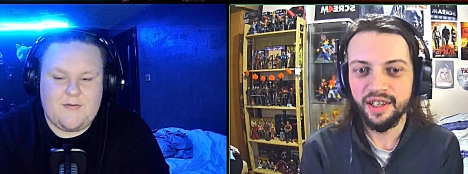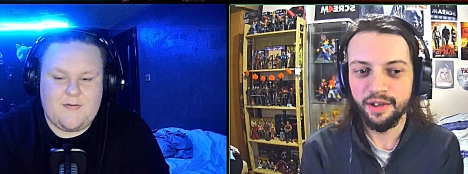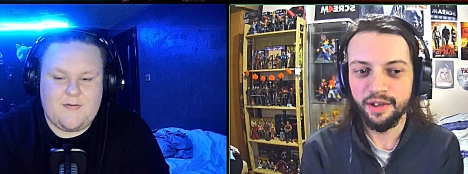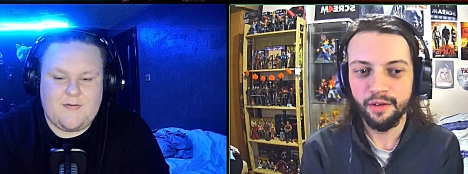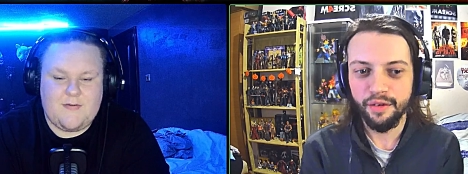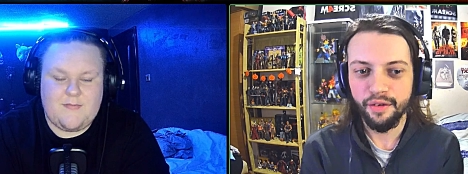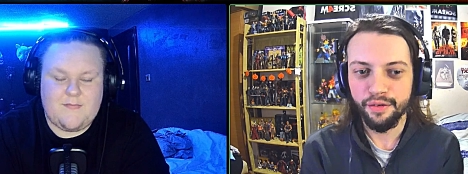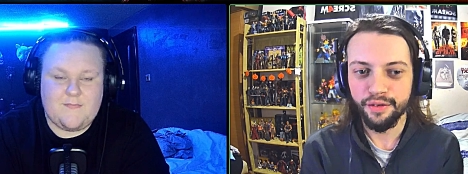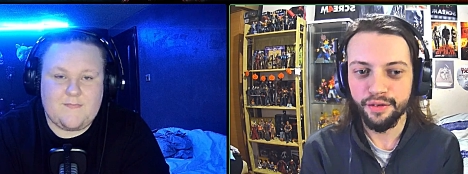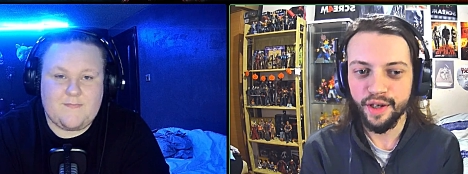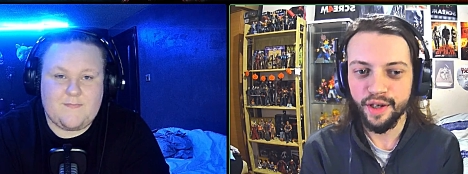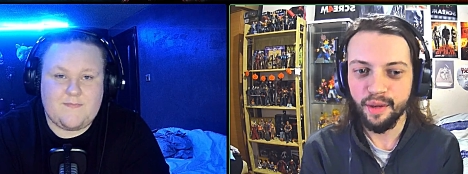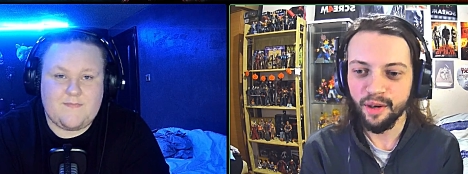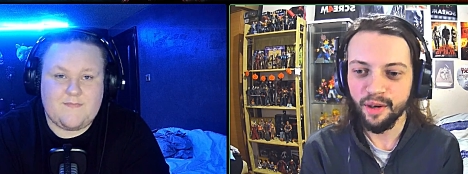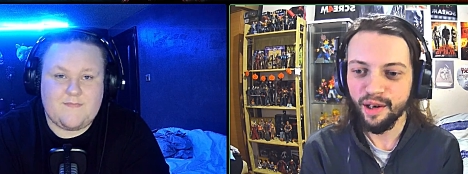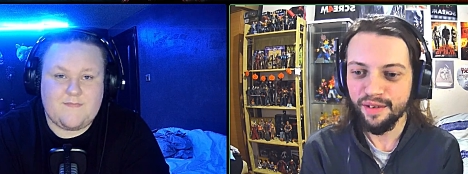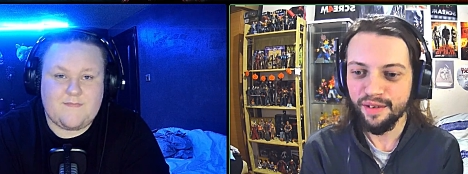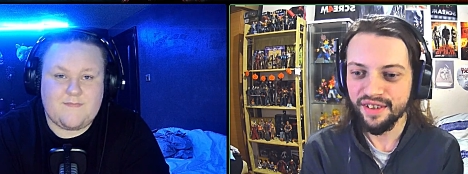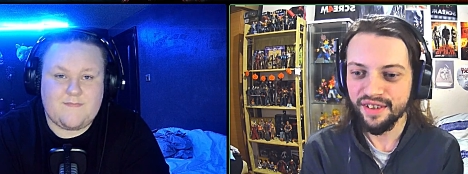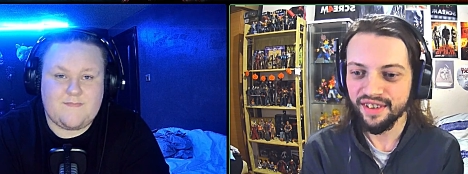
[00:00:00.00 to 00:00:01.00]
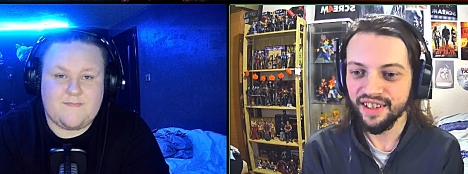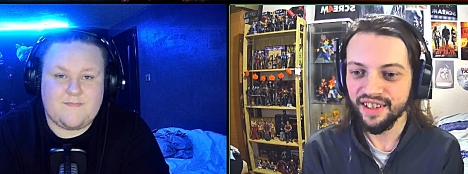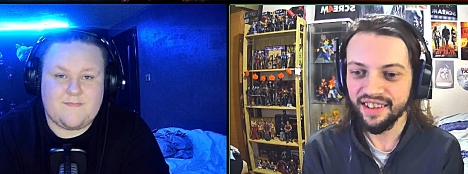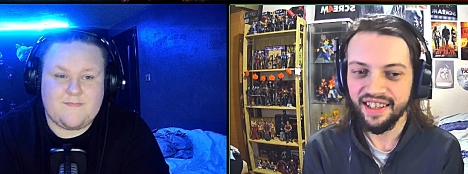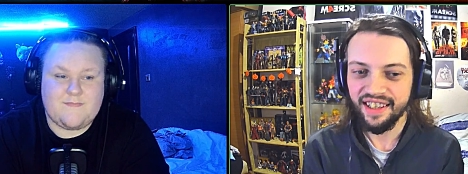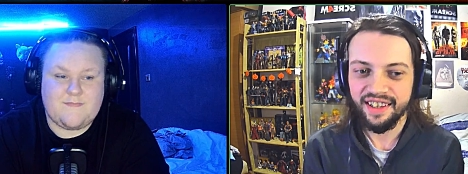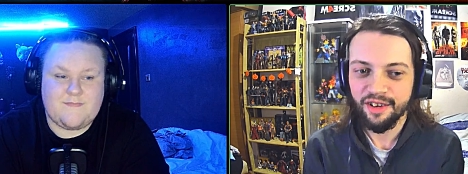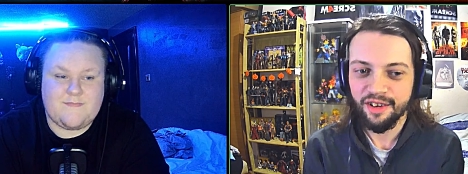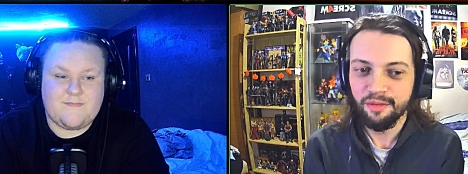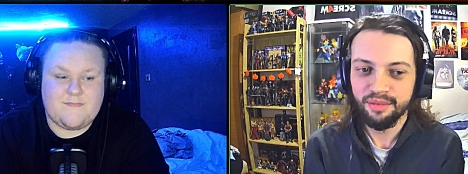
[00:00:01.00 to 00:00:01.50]
Speaker 1: in the other three, but obviously
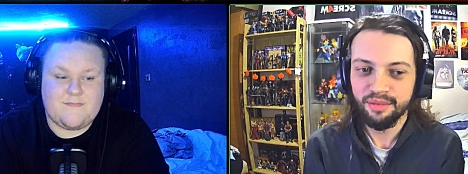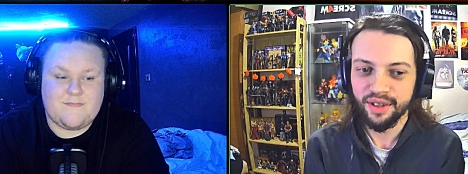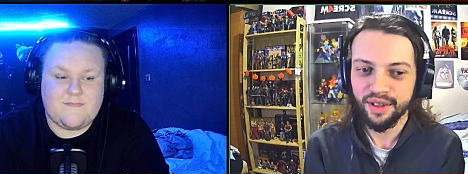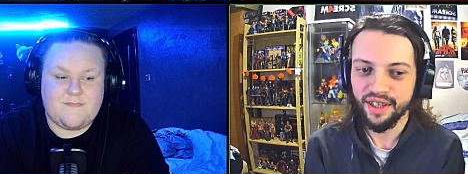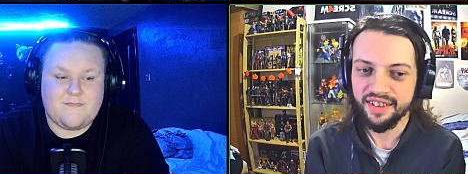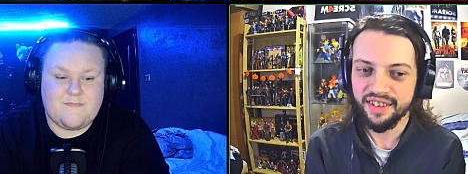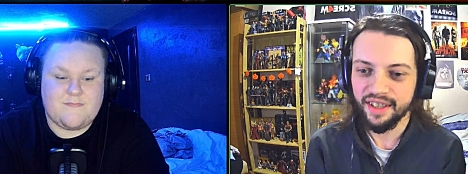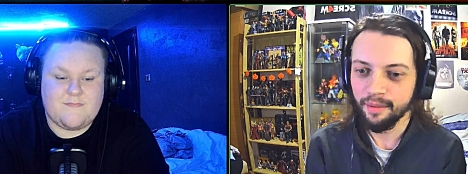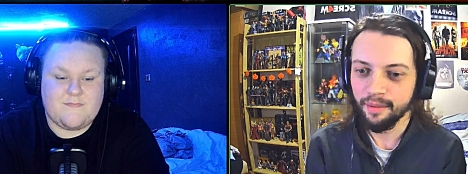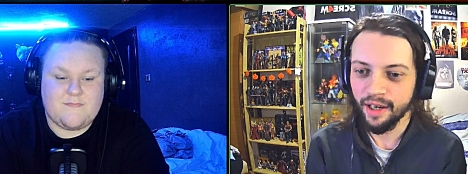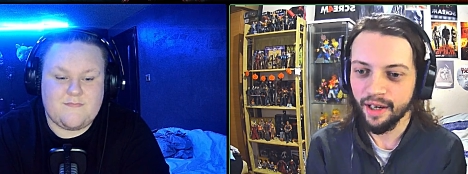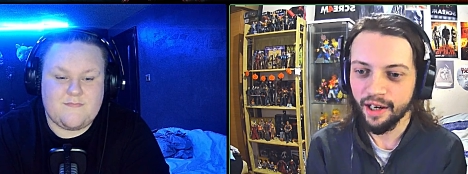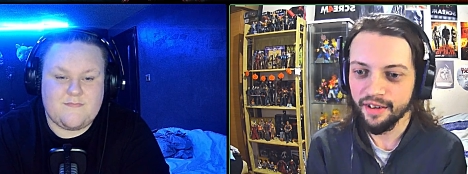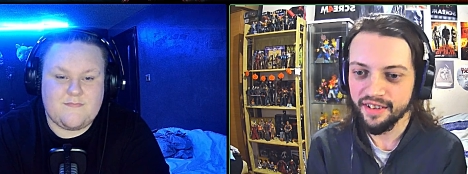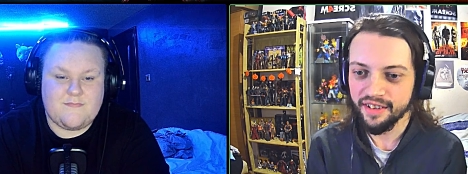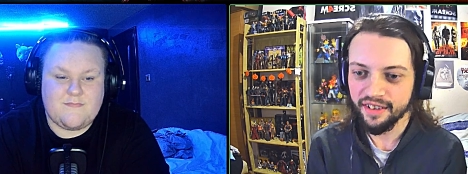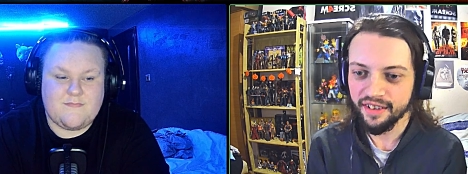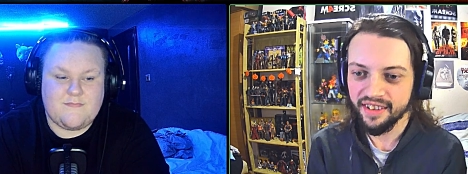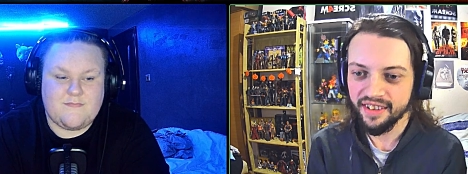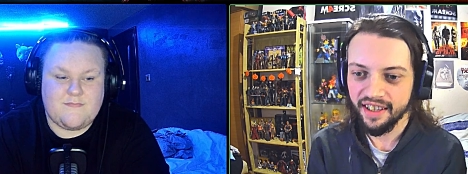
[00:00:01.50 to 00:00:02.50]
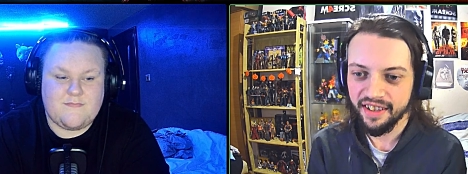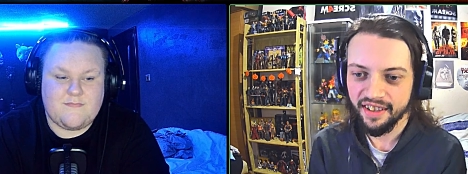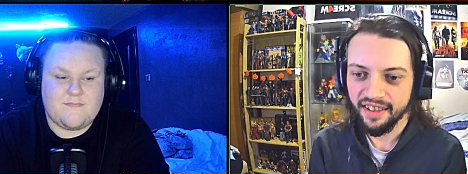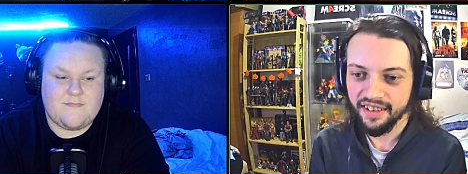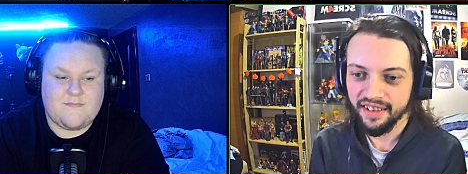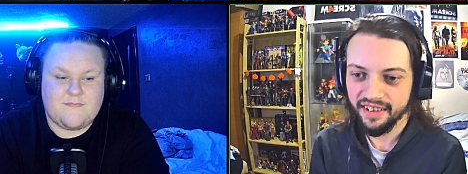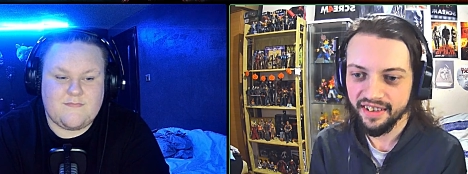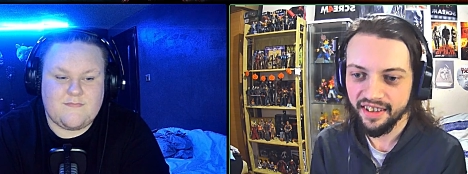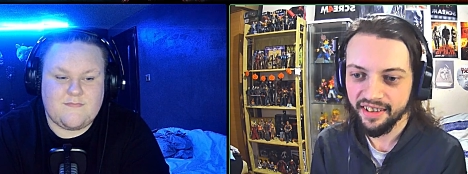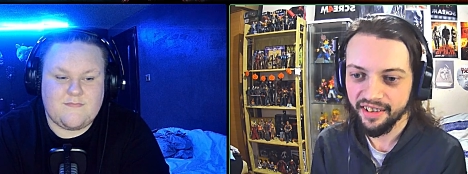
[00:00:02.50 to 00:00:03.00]
he couldn't play the same character ten
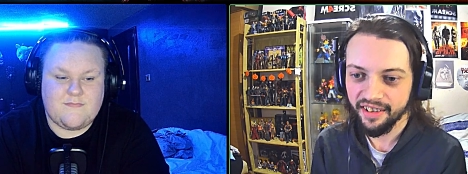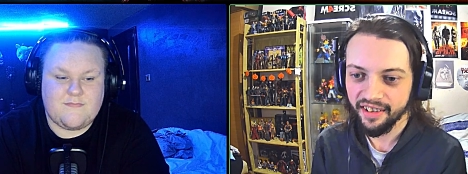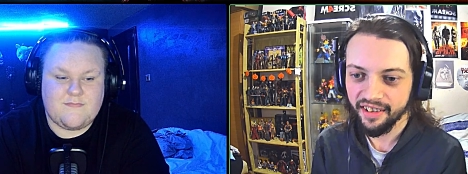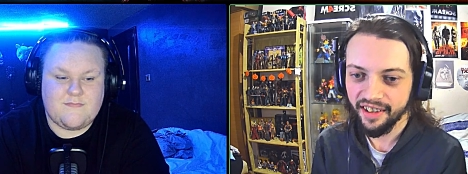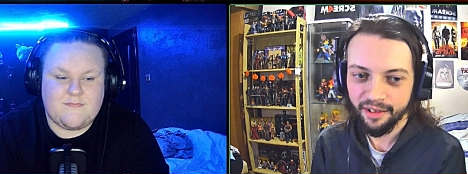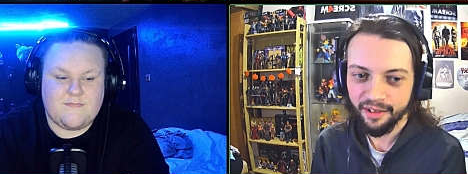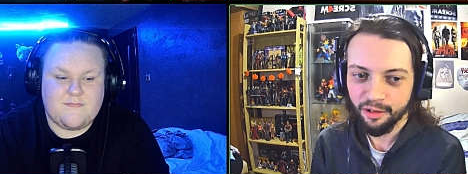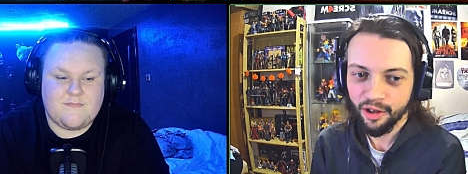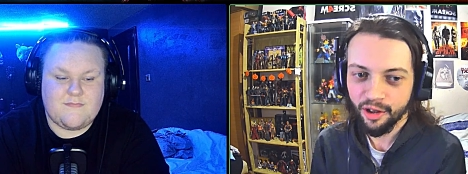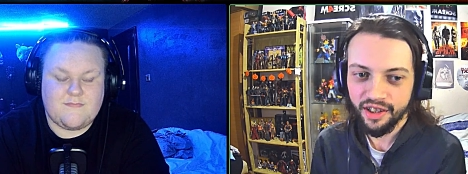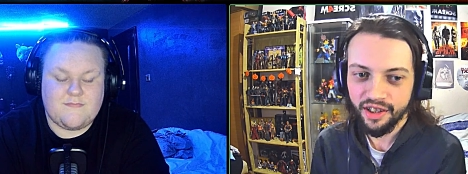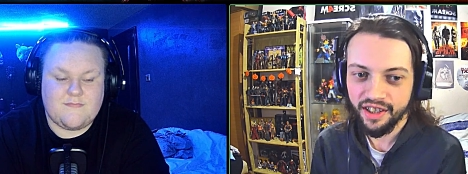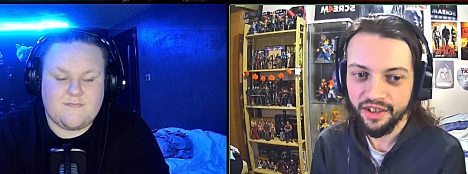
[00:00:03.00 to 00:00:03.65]
years later. Like, what?